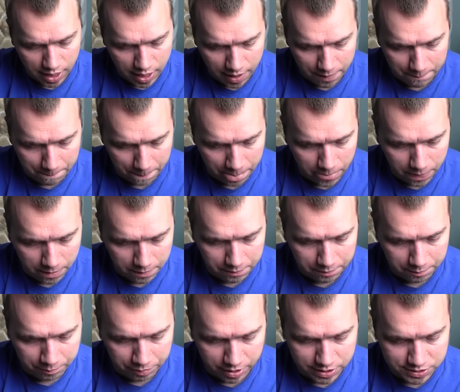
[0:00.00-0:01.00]

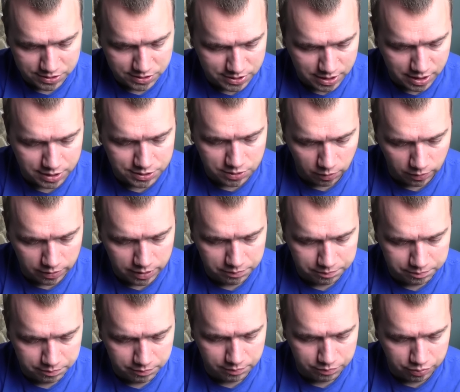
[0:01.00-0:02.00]
but as I said, it's going
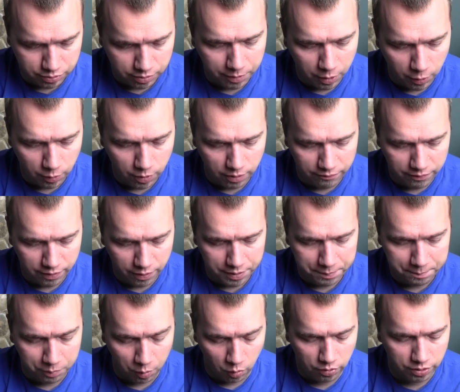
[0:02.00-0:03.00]
to promote a very
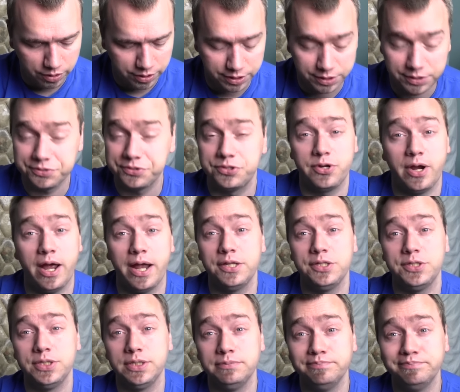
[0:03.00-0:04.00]
boring
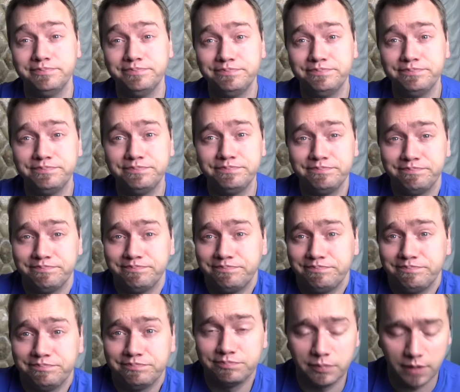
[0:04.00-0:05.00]
strategy.
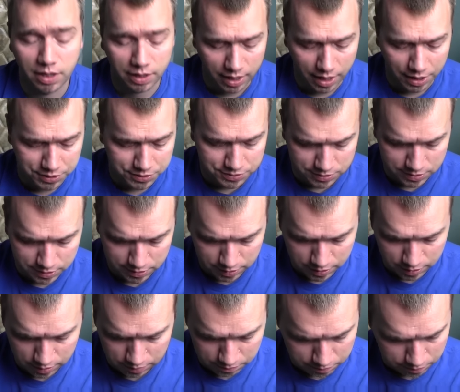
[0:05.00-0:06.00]
And
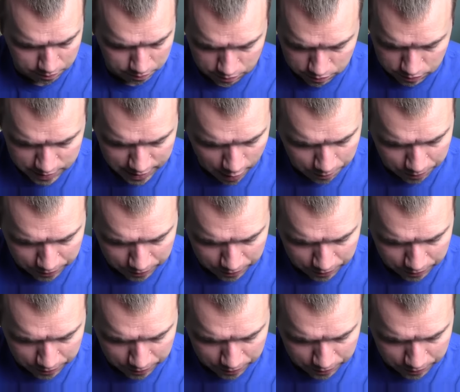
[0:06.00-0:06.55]
Tau